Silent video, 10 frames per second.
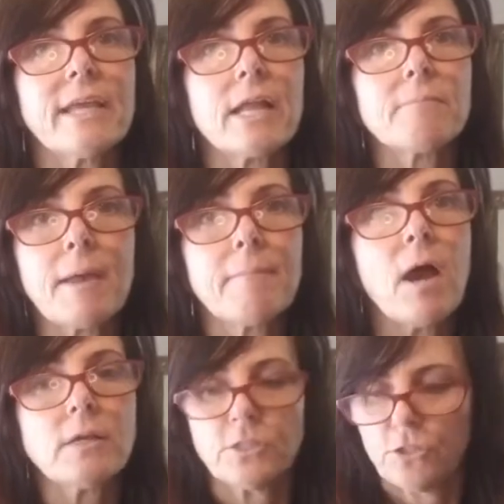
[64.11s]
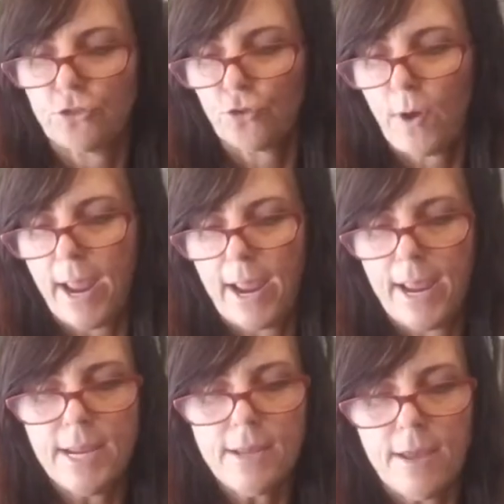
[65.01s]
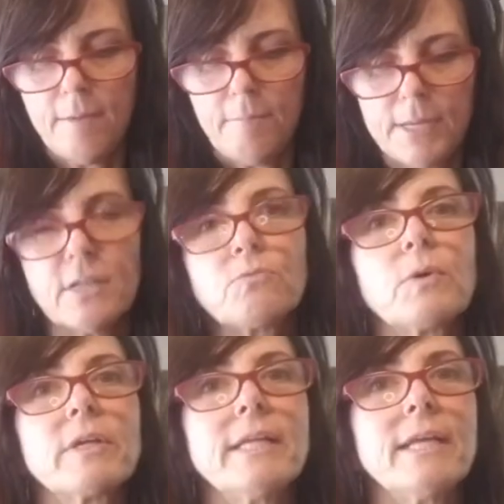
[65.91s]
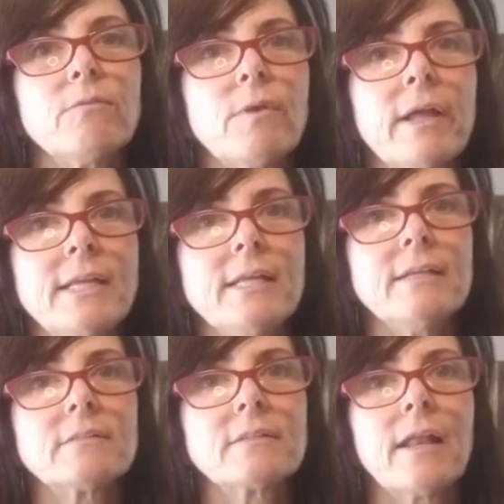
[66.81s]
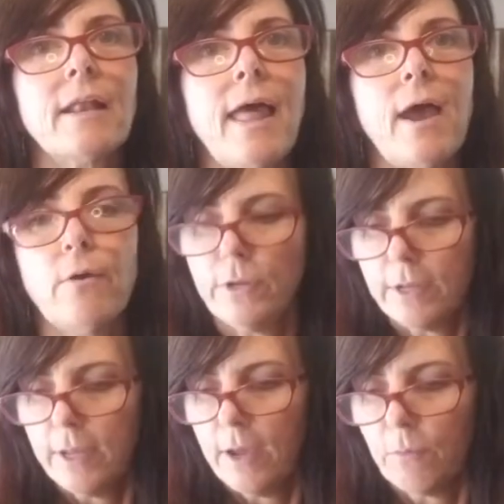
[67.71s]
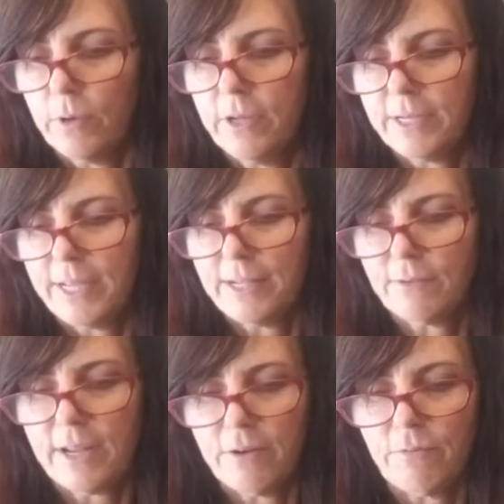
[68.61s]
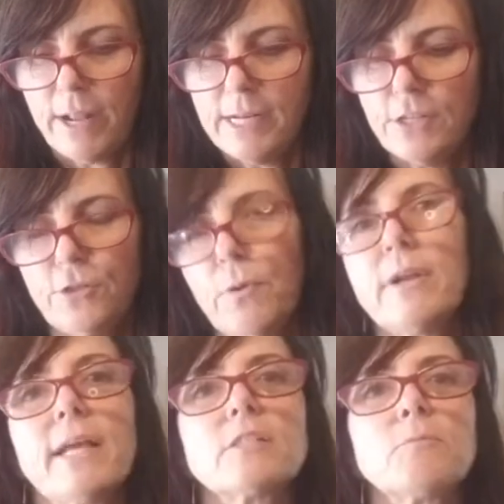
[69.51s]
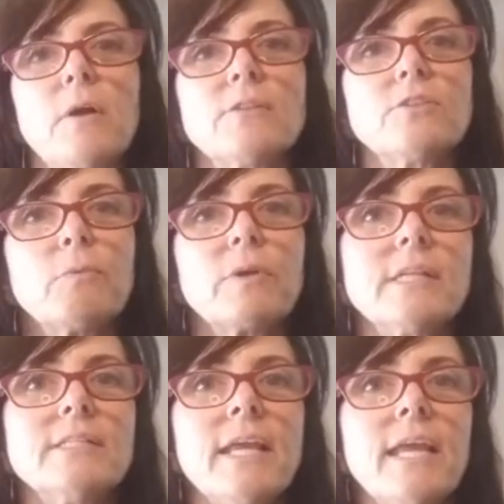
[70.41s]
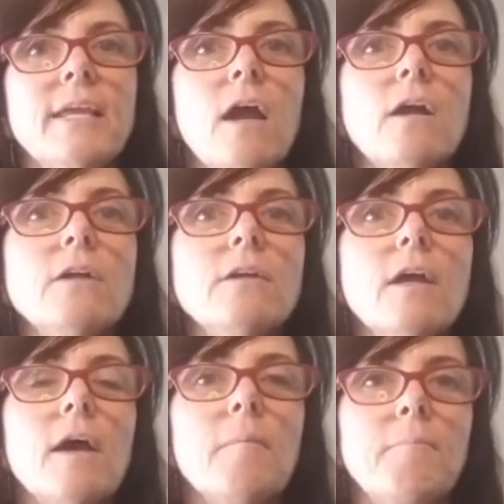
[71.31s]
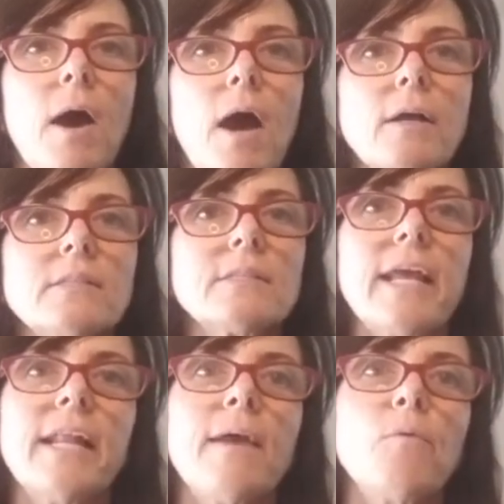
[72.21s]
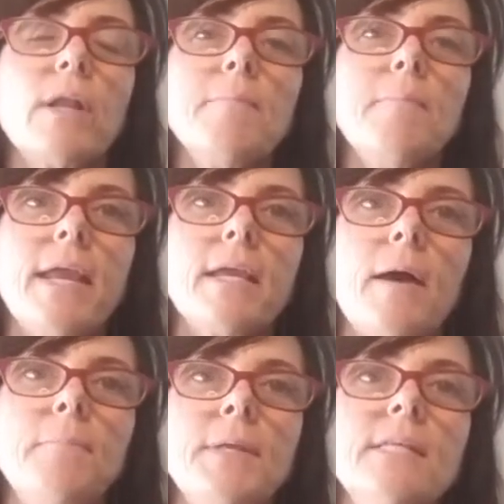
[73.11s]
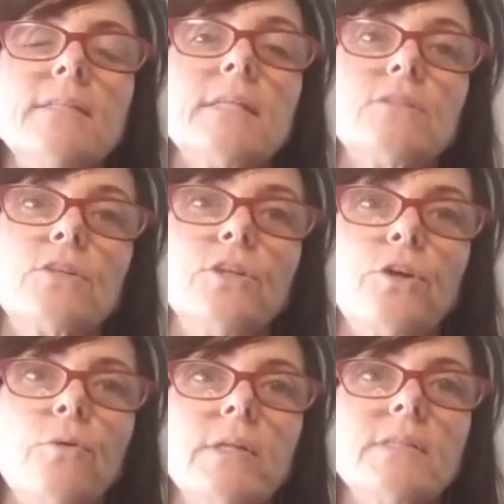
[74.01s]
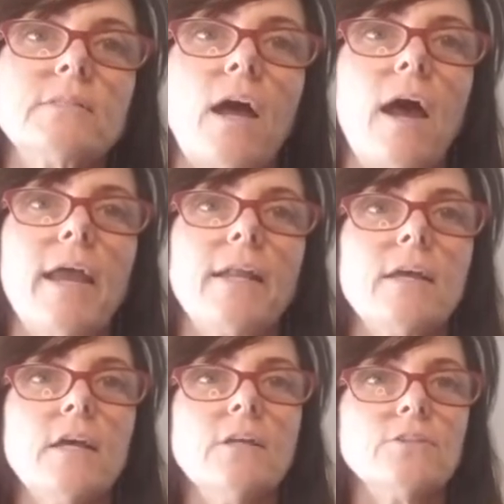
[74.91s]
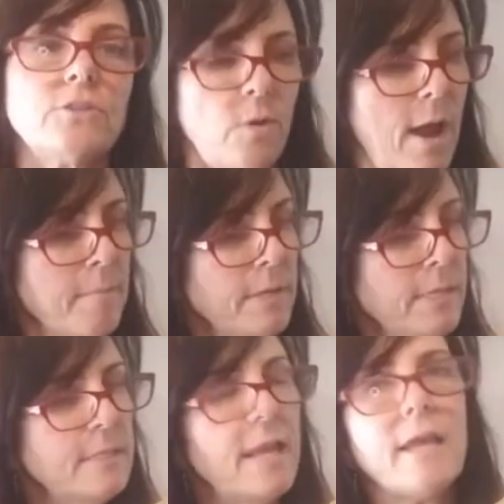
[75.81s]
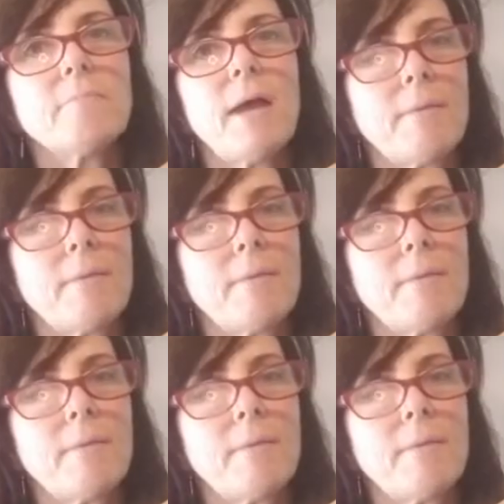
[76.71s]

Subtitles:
out of my box tray because we're going to get ready. It's kind of loud. We're going to get kind of ready to do our next part. So we're going to take our box, and I want to make a piece that's going to go inside. So I'm going to take my